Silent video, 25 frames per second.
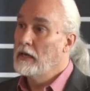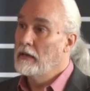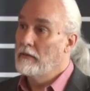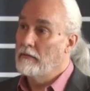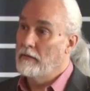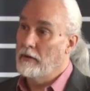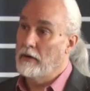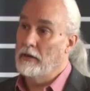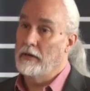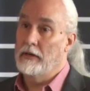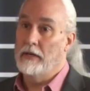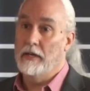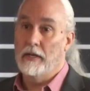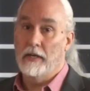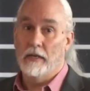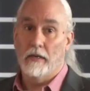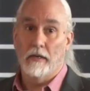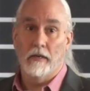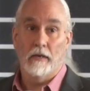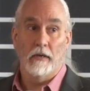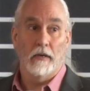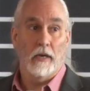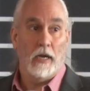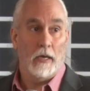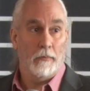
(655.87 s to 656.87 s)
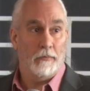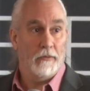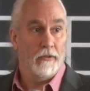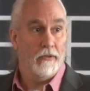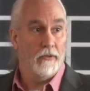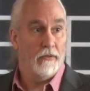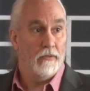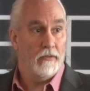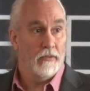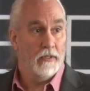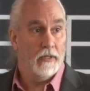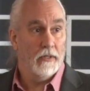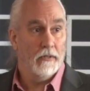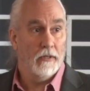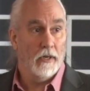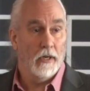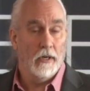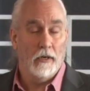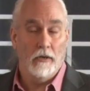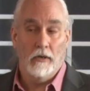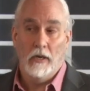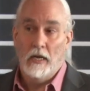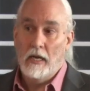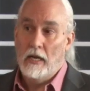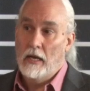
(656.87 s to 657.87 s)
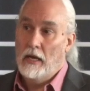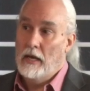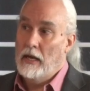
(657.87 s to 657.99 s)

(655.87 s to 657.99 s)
very near absolute zero.